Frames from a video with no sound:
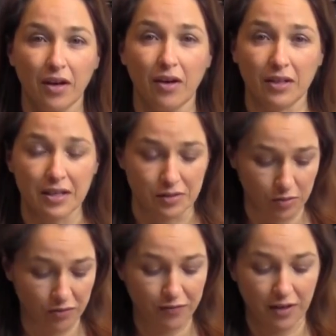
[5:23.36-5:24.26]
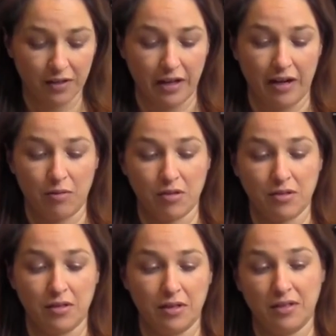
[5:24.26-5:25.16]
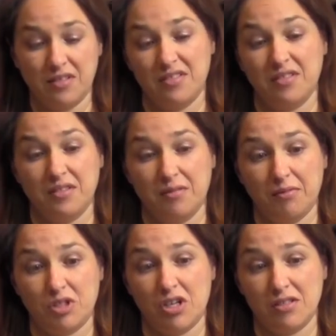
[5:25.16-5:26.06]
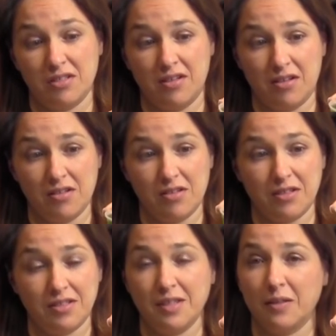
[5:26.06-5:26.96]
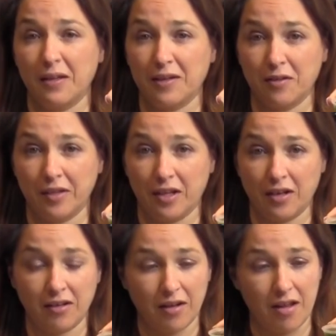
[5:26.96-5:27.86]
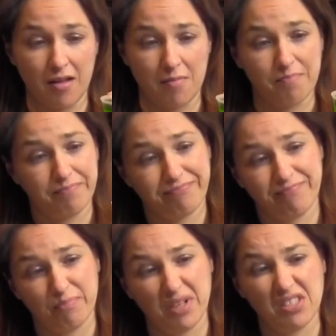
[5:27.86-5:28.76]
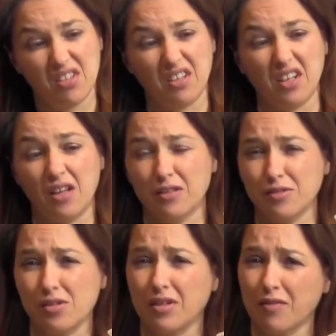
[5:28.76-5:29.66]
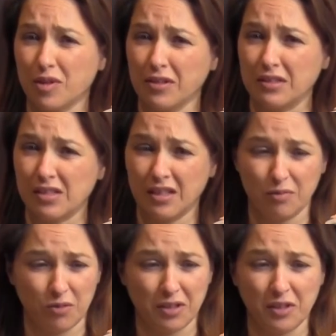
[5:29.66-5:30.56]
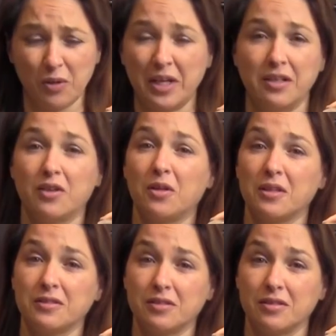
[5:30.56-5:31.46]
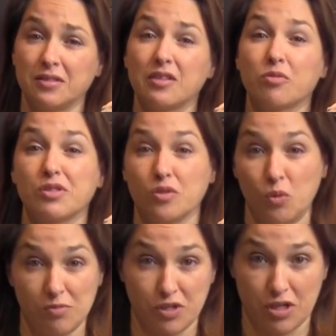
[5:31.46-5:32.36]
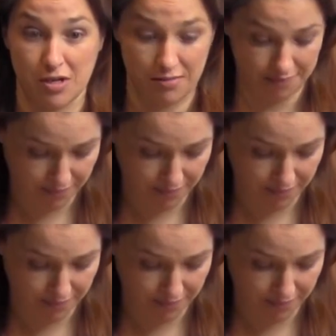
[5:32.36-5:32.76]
All right, so we've got our shots done. You can see the layer in there. Based on the colors and everything that's in it, we're gonna go ahead and call this the Citrus Swamp Shot.